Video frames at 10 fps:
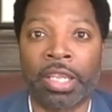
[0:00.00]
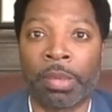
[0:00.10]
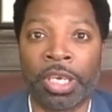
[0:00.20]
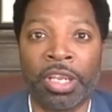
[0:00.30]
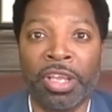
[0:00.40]
I
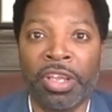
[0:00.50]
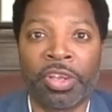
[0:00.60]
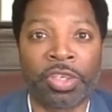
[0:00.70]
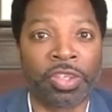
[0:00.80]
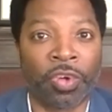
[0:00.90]
mean,
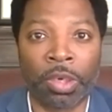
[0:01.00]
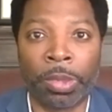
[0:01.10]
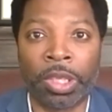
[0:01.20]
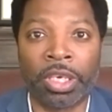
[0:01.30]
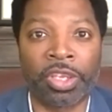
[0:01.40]
there's a
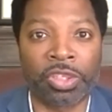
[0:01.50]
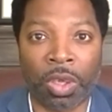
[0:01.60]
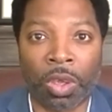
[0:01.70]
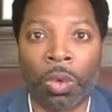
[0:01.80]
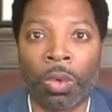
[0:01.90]
vulnerability, there's a
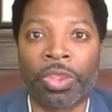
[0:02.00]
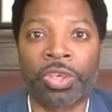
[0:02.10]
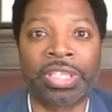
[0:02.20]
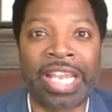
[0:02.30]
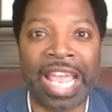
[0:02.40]
hole, there's
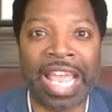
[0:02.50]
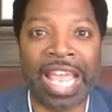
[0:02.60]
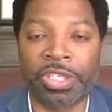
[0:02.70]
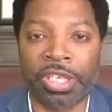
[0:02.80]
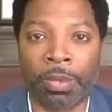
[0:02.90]
a gap
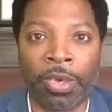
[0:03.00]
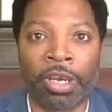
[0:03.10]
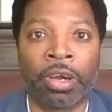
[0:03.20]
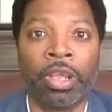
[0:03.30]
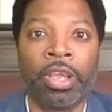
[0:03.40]
that's
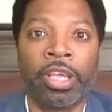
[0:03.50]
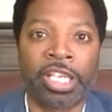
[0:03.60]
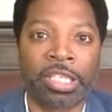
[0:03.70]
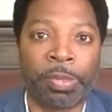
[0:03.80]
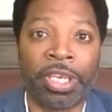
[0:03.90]
somewhere
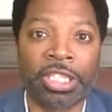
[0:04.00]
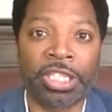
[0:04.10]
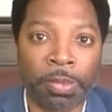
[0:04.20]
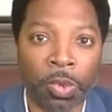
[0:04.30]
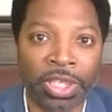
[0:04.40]
that's being
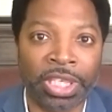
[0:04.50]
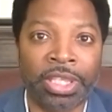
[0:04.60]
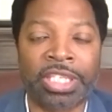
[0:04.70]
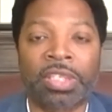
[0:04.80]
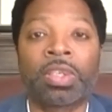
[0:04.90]
exploited
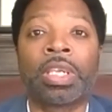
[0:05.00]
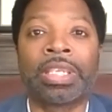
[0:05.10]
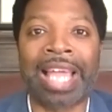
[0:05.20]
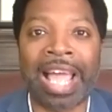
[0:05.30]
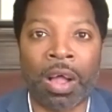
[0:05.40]
that's going to
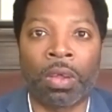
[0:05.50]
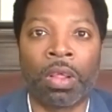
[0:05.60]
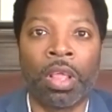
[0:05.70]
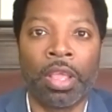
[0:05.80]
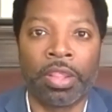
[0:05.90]
allow
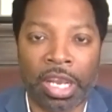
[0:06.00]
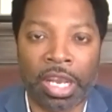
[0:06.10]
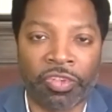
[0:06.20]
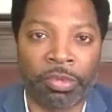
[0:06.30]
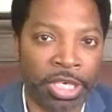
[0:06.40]
that
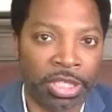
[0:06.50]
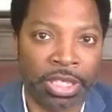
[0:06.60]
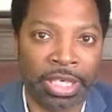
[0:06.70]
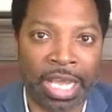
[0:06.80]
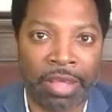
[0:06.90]
information to
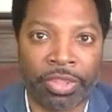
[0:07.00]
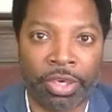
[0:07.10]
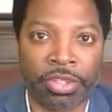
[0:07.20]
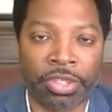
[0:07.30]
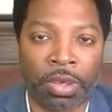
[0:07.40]
get out
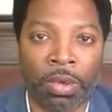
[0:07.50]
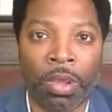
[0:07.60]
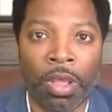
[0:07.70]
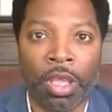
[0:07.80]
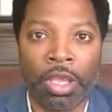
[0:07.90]
there. So
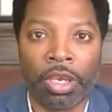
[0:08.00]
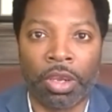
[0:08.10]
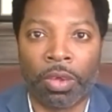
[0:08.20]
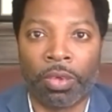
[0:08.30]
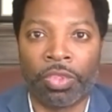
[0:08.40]
you
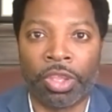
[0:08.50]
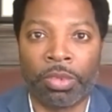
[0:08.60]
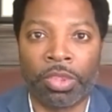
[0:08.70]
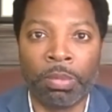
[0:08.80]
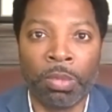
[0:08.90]
know, the
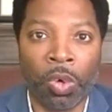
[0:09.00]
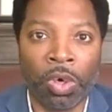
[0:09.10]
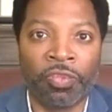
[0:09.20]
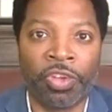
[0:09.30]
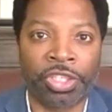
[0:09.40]
the
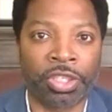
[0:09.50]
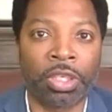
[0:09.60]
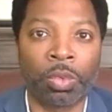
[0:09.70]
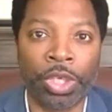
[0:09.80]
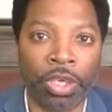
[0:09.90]
more
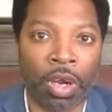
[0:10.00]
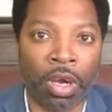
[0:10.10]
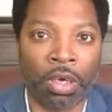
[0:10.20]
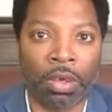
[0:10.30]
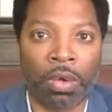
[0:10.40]
vigilant we
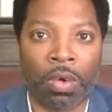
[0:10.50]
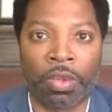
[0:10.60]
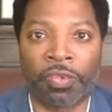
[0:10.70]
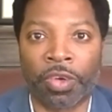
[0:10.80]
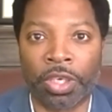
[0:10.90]
are on
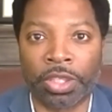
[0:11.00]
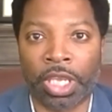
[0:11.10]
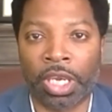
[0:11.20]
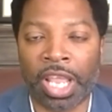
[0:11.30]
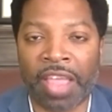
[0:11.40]
the front
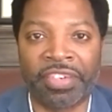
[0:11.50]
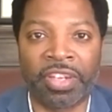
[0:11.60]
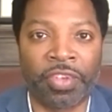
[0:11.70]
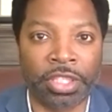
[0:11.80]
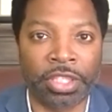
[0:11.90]
end and having
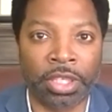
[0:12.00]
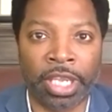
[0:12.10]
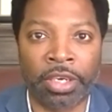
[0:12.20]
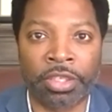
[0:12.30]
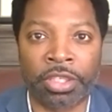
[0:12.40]
defense and
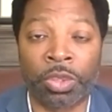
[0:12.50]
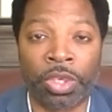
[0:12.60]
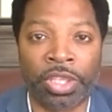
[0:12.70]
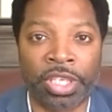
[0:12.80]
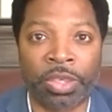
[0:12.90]
layers and doing
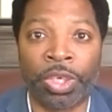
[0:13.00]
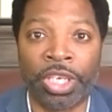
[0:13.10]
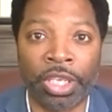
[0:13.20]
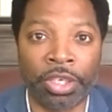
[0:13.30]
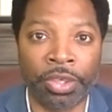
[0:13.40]
the things that we
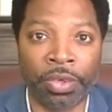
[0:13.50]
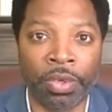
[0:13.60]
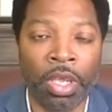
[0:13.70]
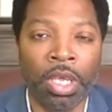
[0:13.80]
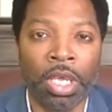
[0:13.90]
need to do,
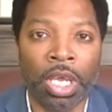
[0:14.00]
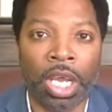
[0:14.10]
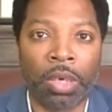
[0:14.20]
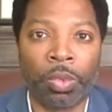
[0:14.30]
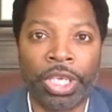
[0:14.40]

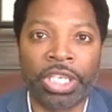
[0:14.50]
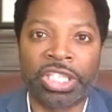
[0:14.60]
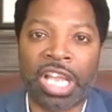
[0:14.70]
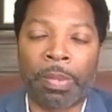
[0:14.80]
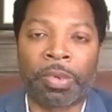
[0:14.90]
uh, we can
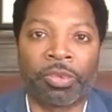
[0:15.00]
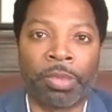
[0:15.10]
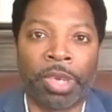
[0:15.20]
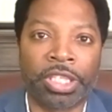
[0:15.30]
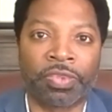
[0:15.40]
stop
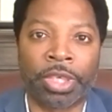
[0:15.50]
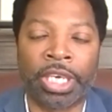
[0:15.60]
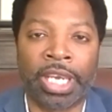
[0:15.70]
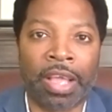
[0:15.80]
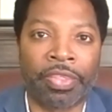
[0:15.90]
information from
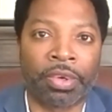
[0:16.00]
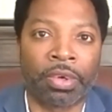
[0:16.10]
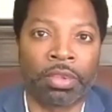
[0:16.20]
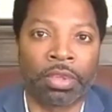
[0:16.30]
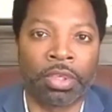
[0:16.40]
getting out there
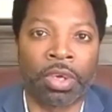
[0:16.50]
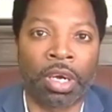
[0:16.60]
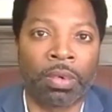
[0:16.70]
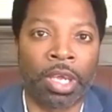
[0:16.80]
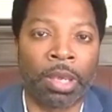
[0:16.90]
on the
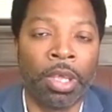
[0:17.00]
dark web.